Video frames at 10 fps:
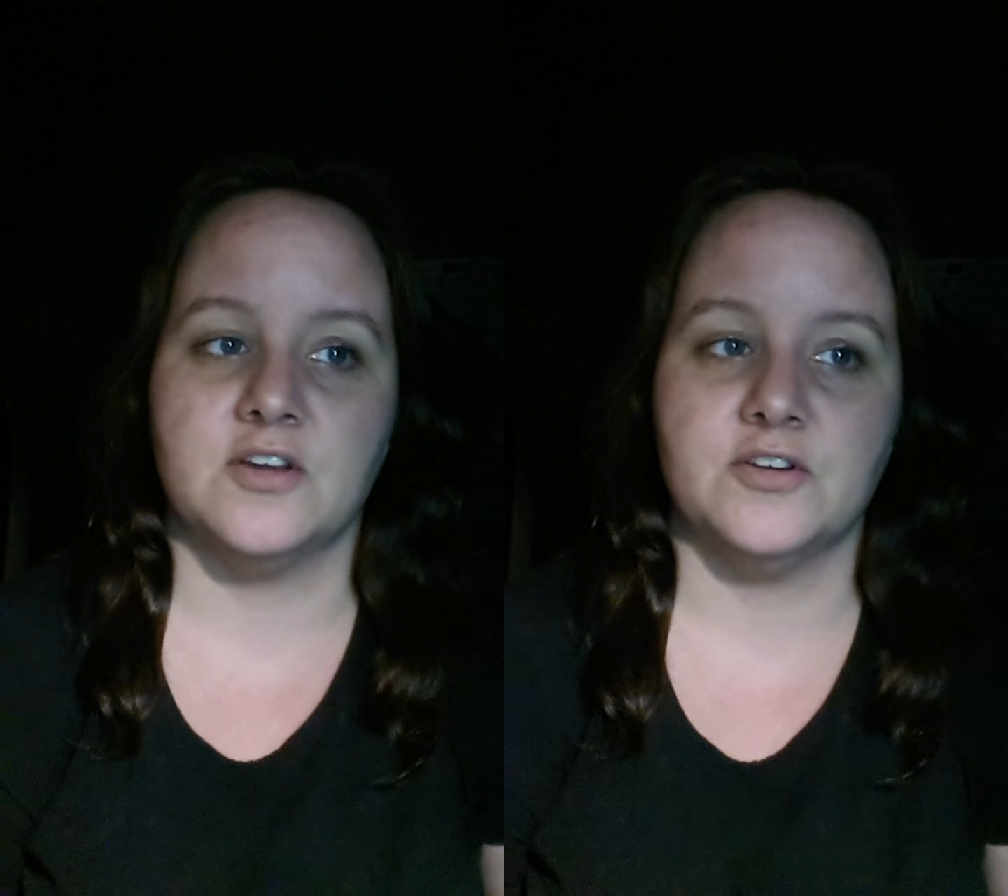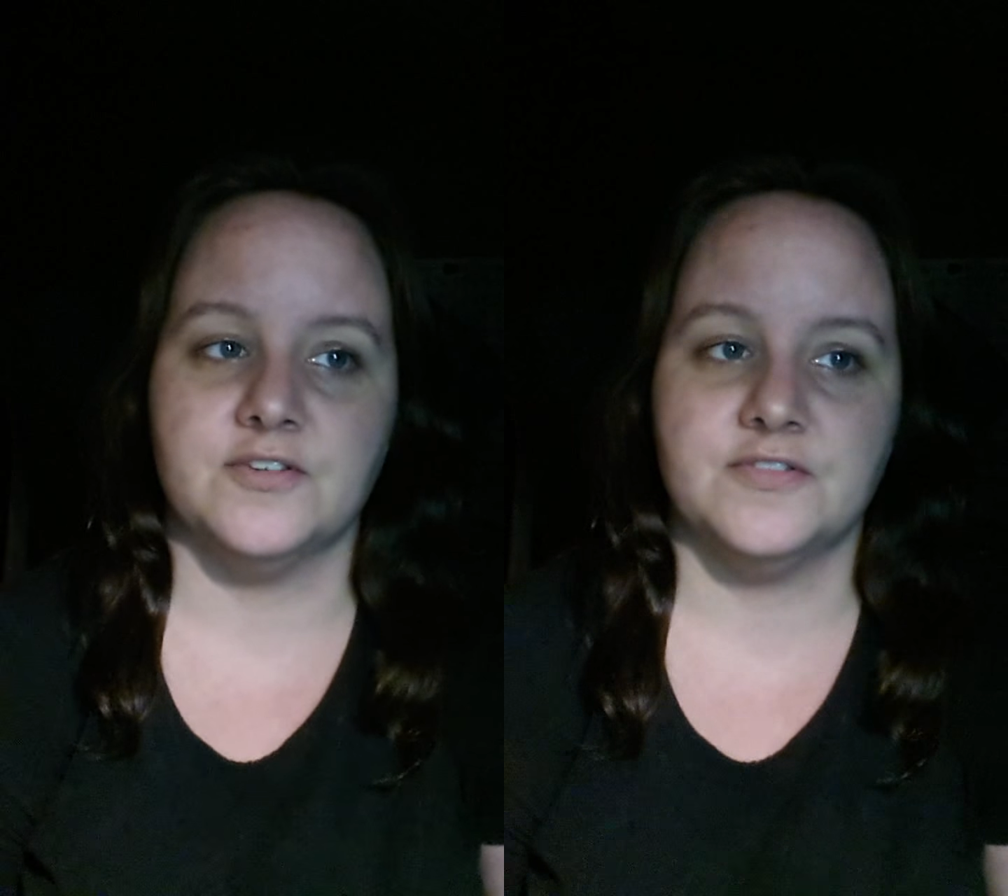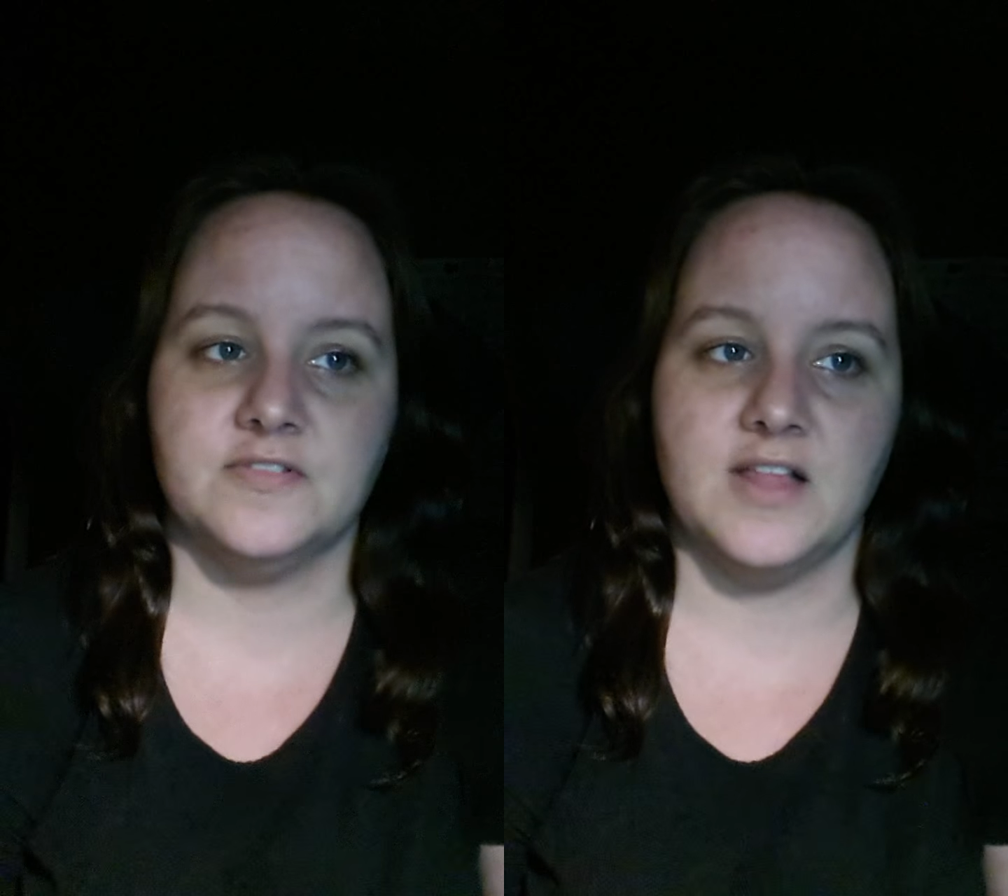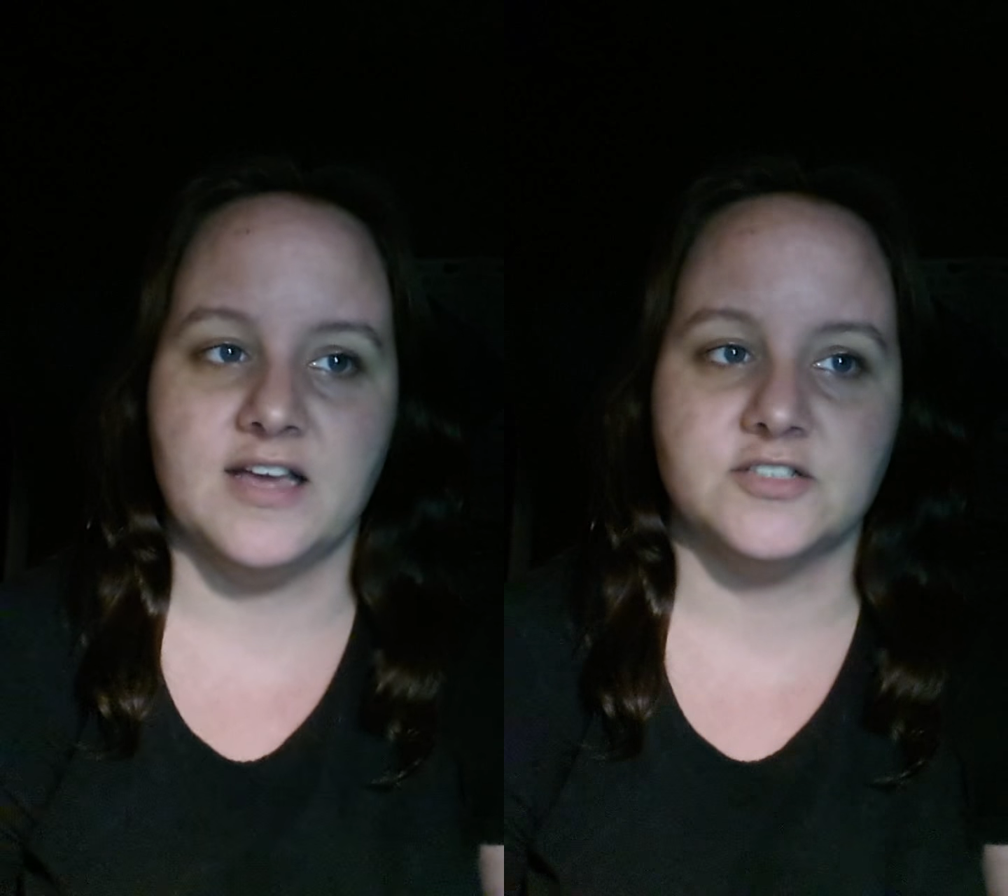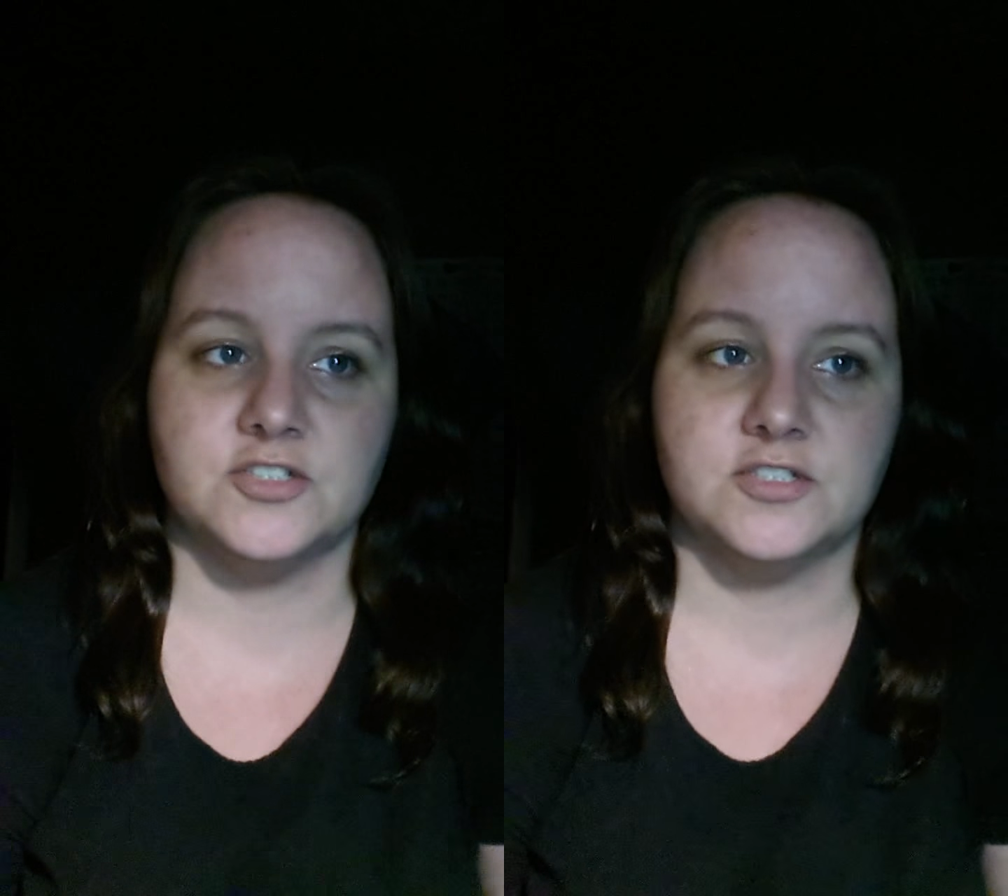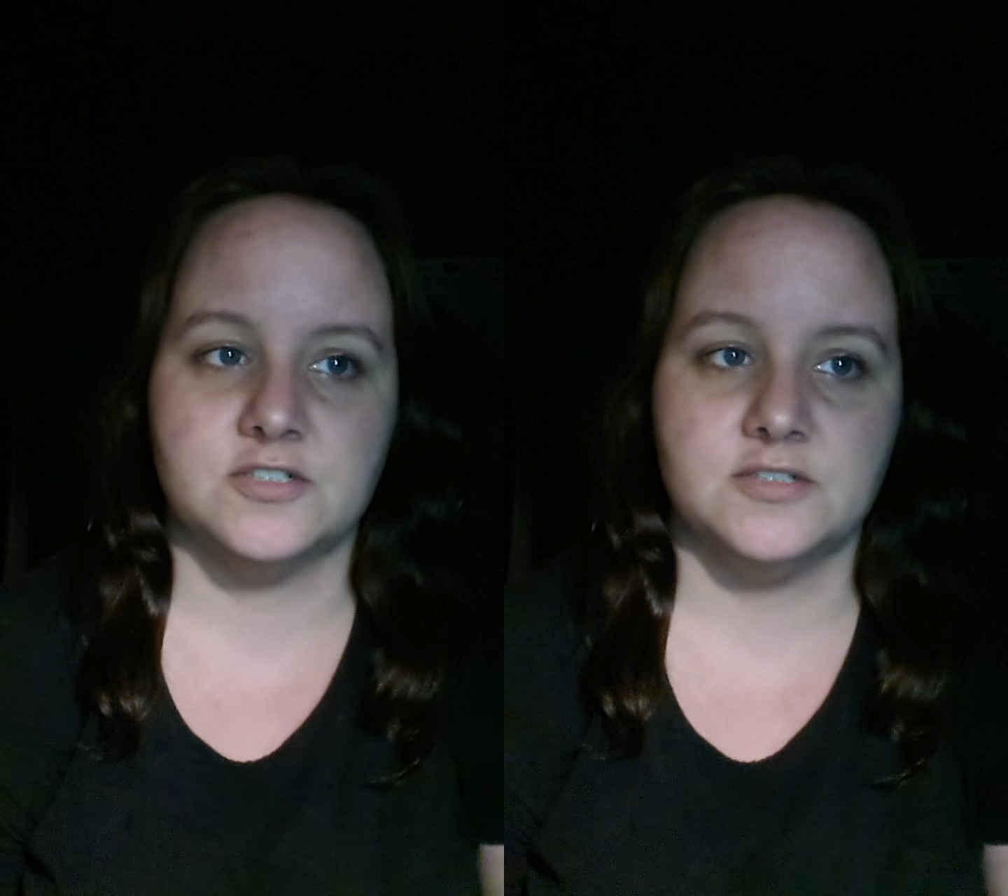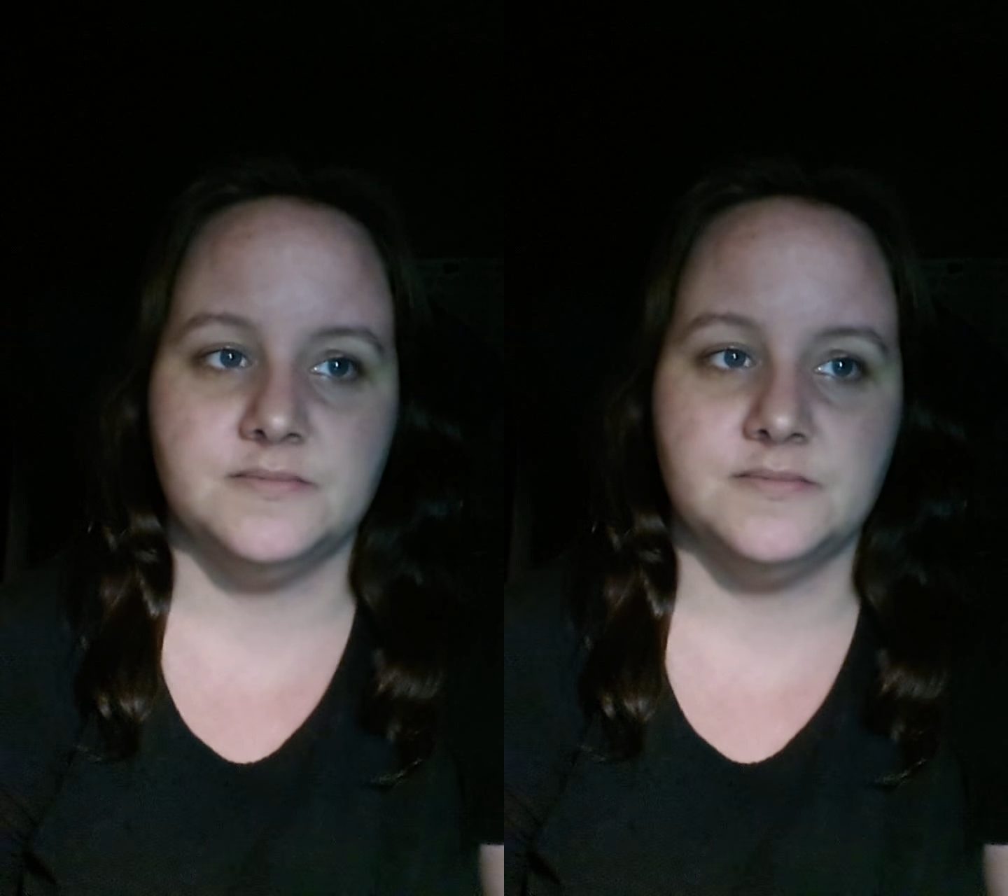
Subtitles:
on your flesh,